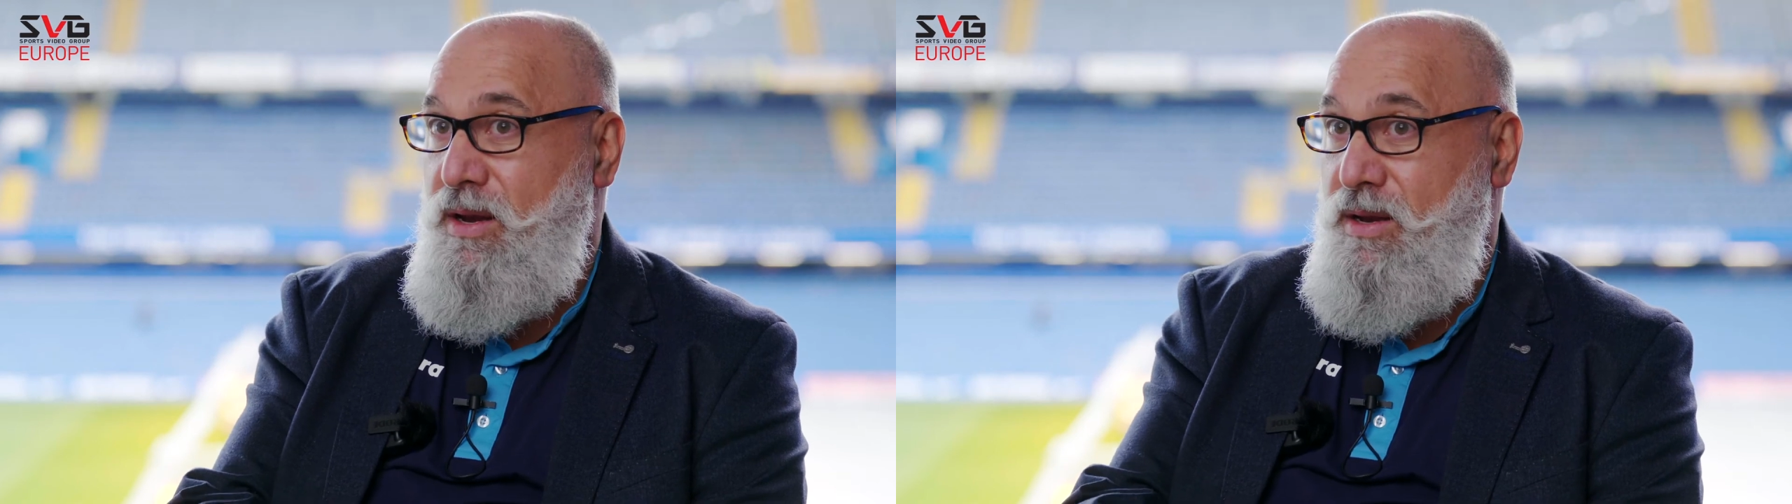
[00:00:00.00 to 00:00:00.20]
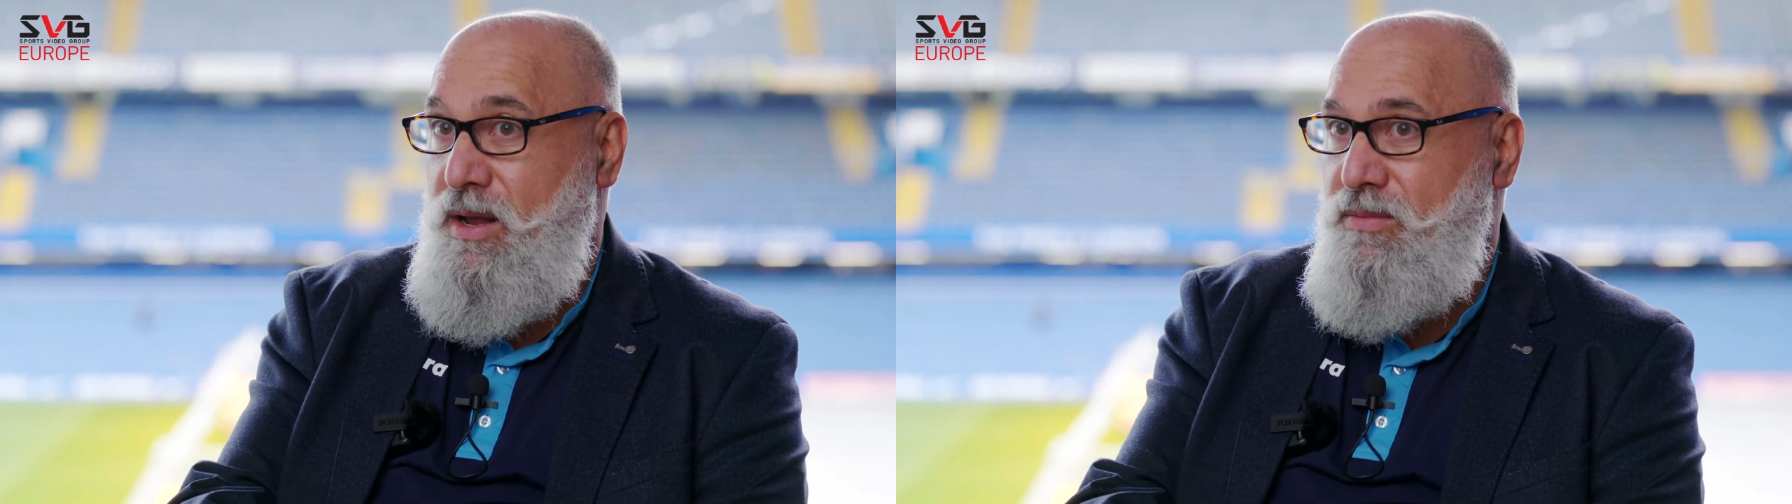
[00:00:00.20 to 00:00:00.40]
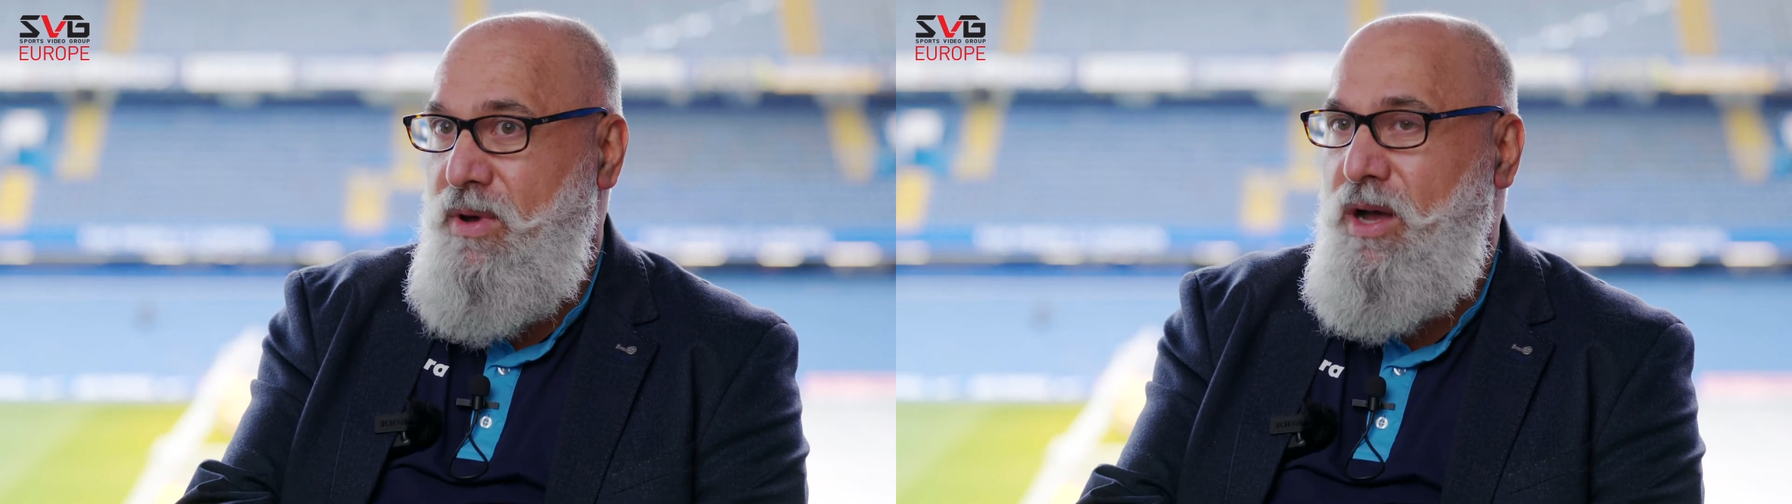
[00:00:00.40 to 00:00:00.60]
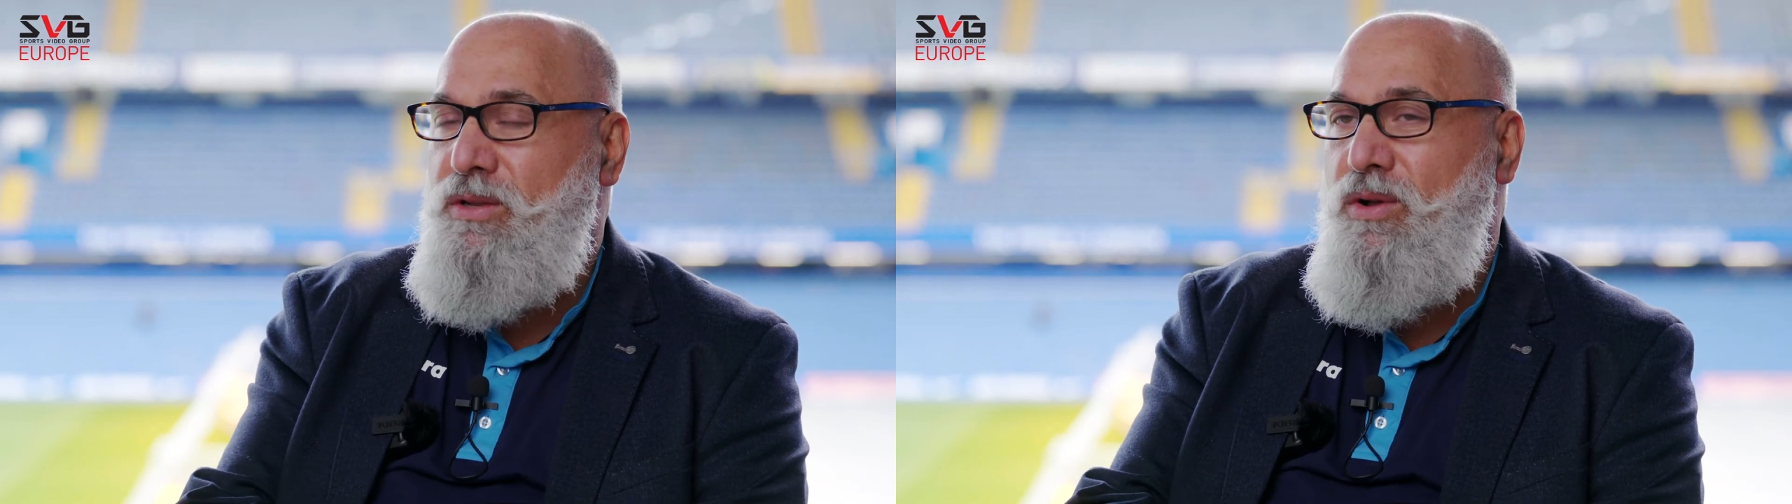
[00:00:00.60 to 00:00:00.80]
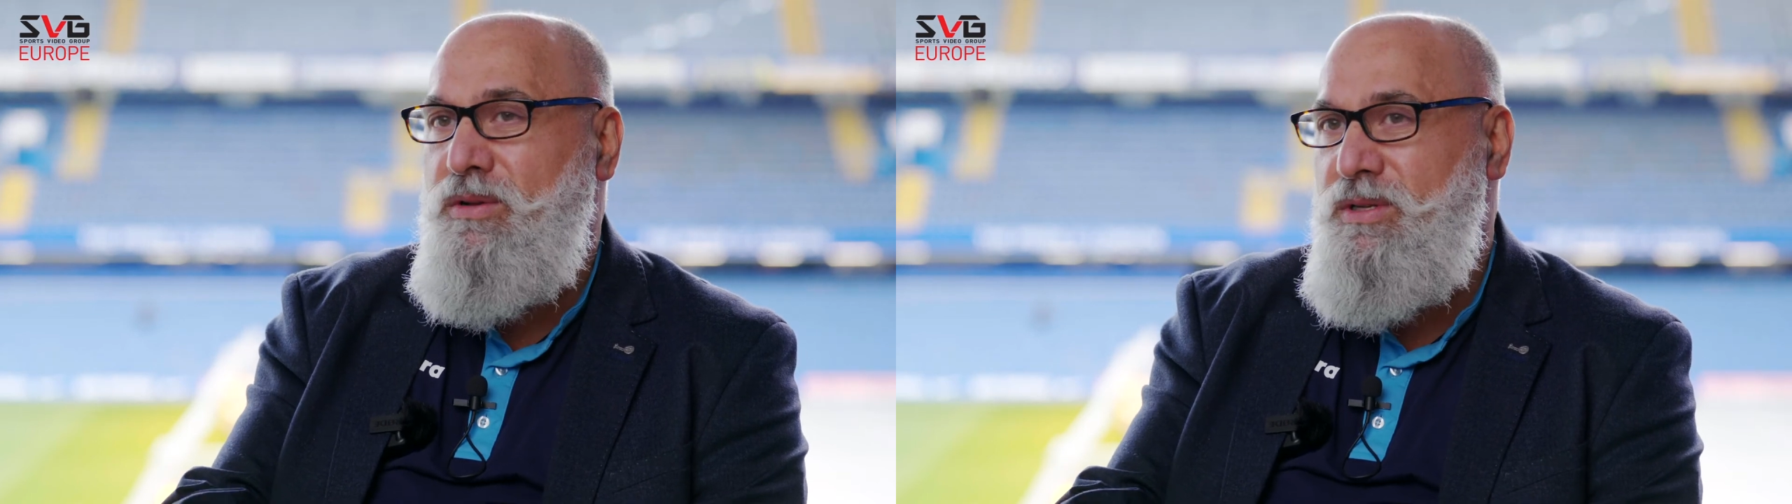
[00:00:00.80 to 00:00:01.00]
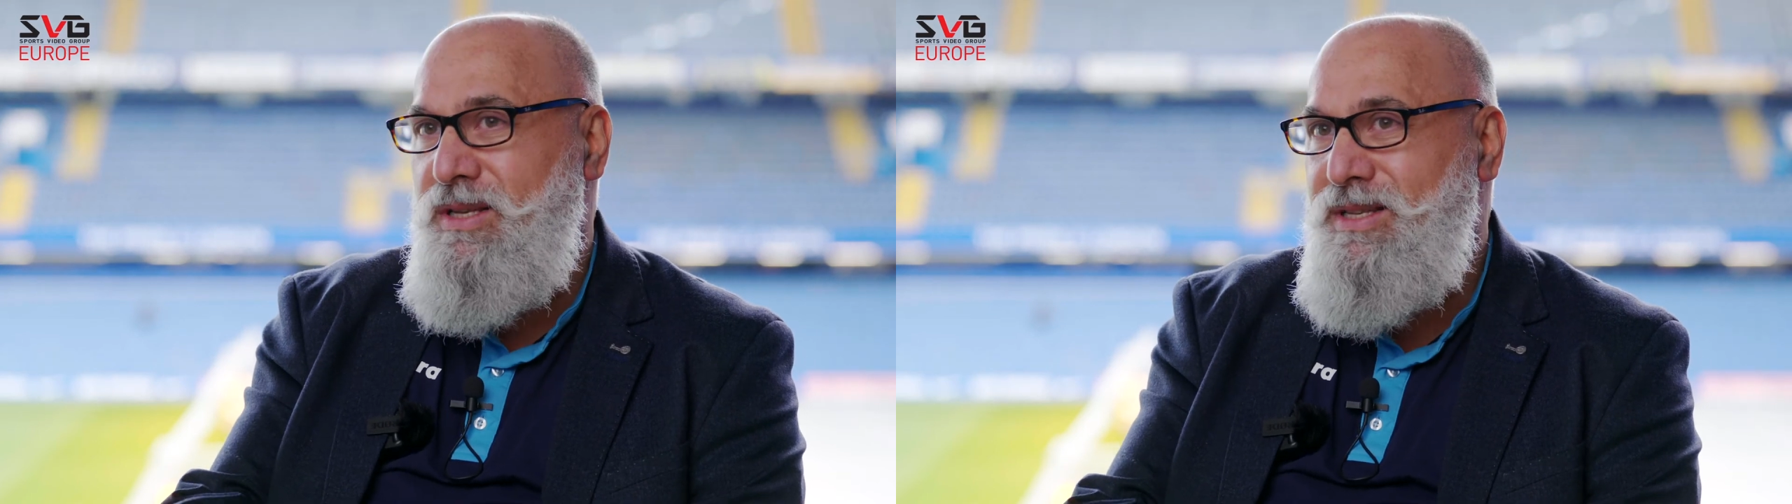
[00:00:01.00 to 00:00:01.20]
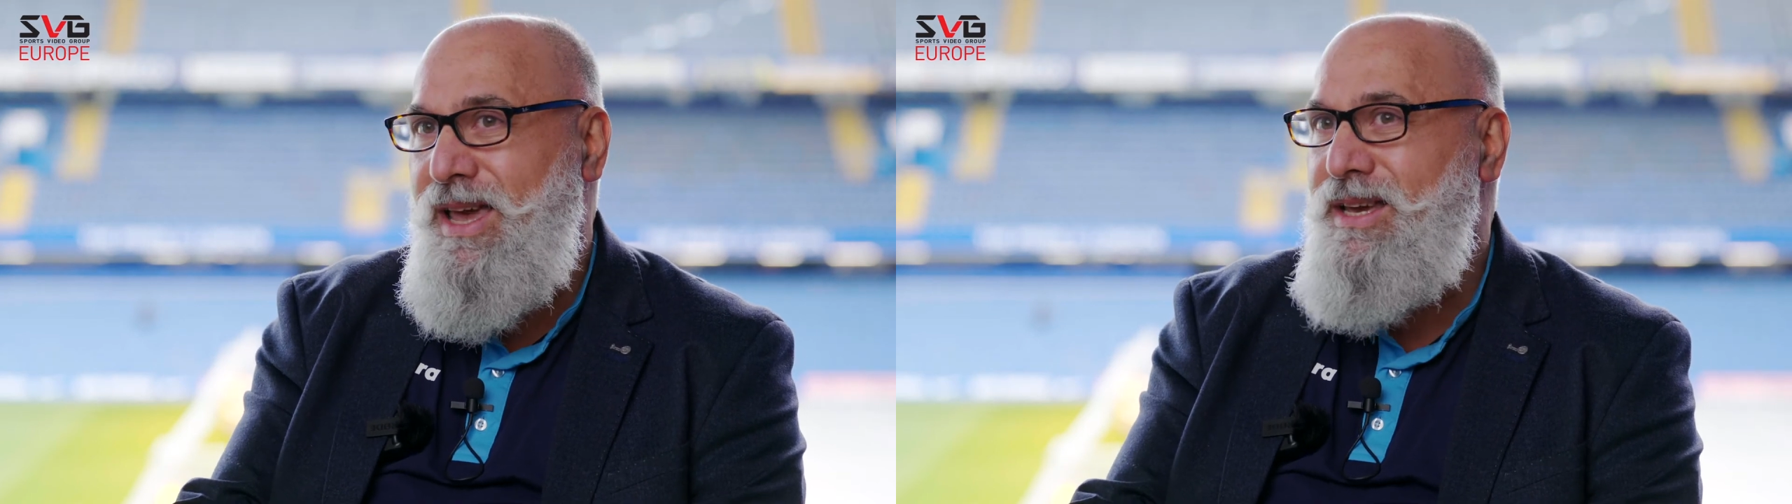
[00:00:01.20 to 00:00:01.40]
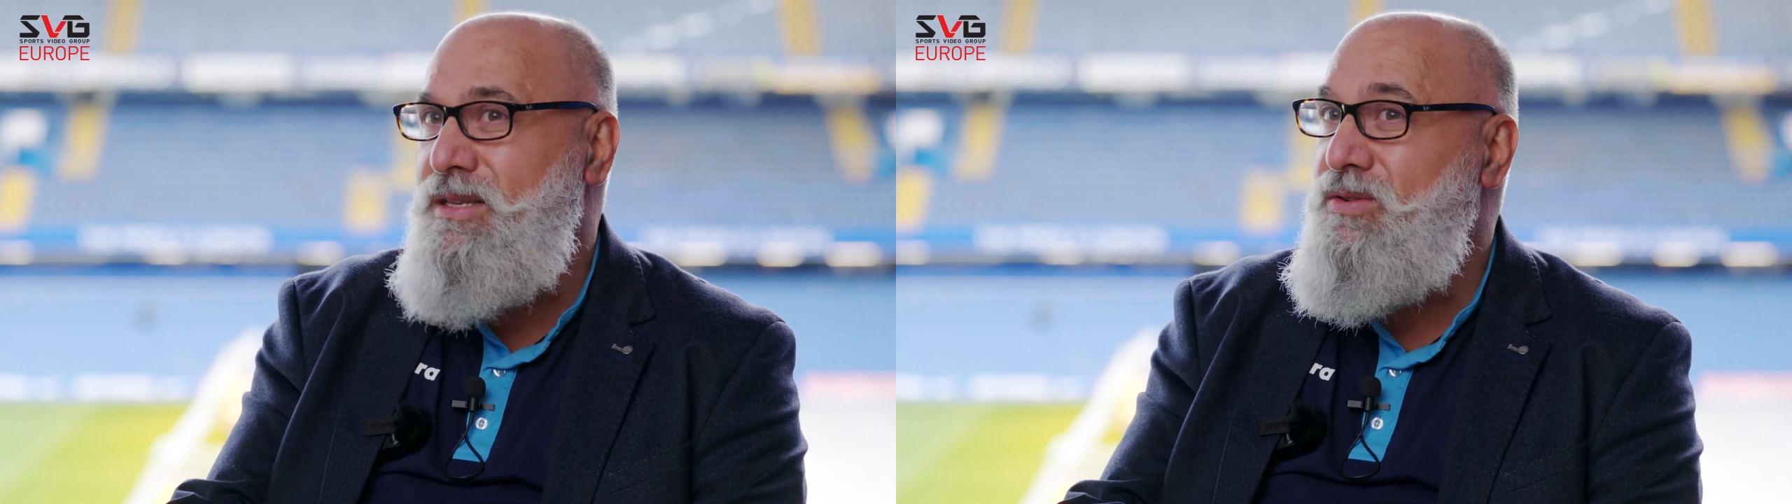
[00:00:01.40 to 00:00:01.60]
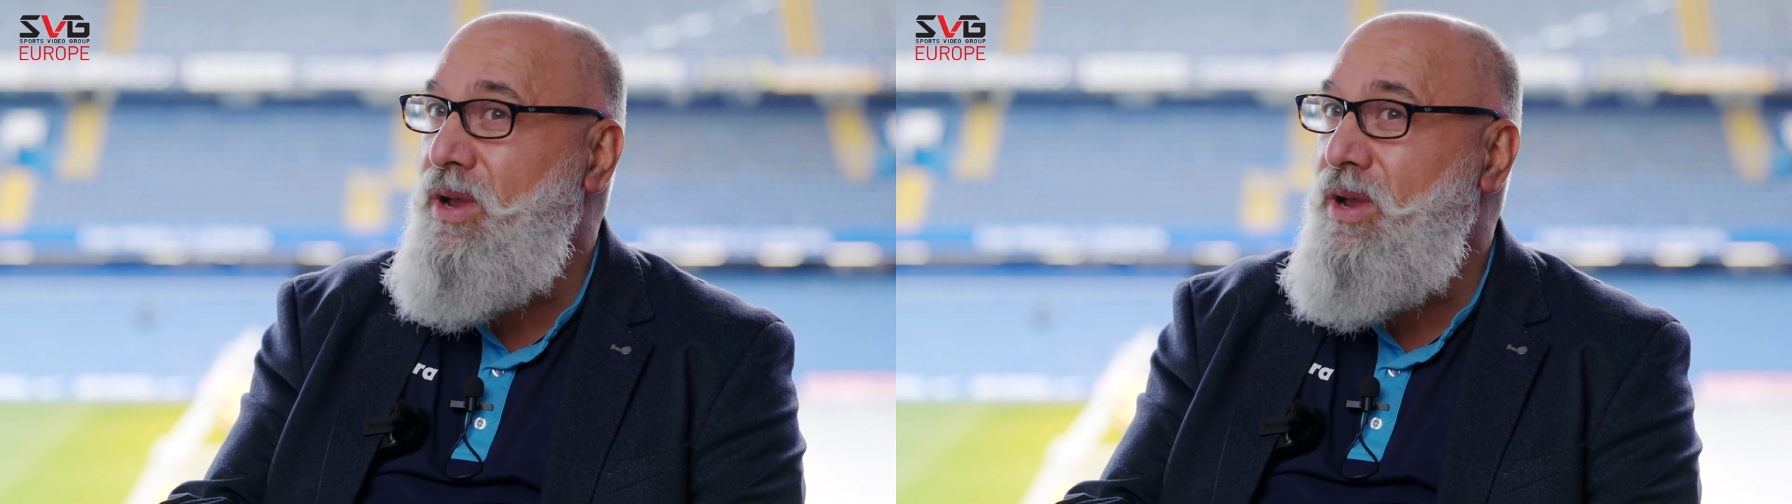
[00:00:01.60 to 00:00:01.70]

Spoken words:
and right holders and takers